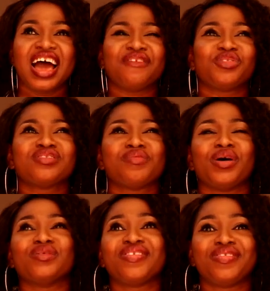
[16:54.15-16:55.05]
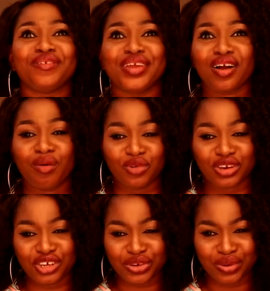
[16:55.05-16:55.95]
I've talked about three,
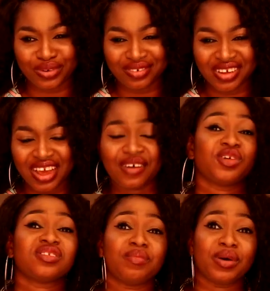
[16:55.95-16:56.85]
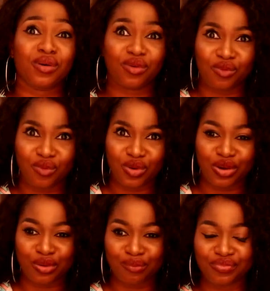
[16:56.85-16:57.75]
accommodation, I've talked about
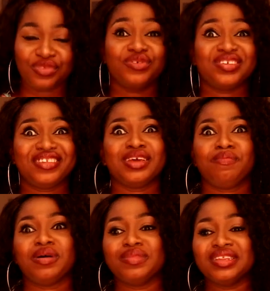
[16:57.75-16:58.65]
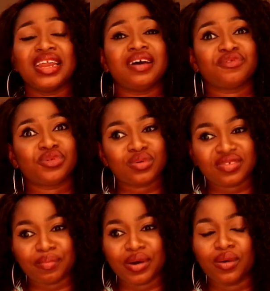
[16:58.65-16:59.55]
um, resident permit, and I've
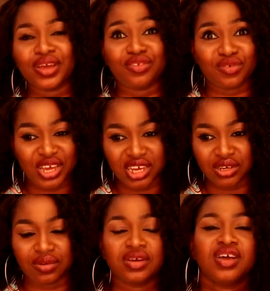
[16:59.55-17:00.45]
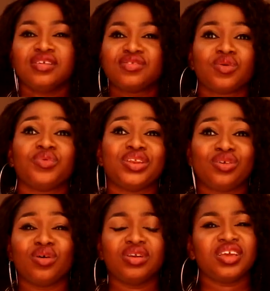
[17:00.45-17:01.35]
talked about education. So we
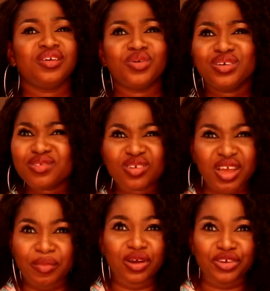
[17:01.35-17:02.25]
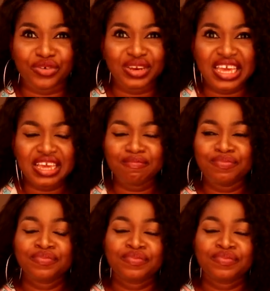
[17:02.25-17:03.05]
don't, you want to talk about uni?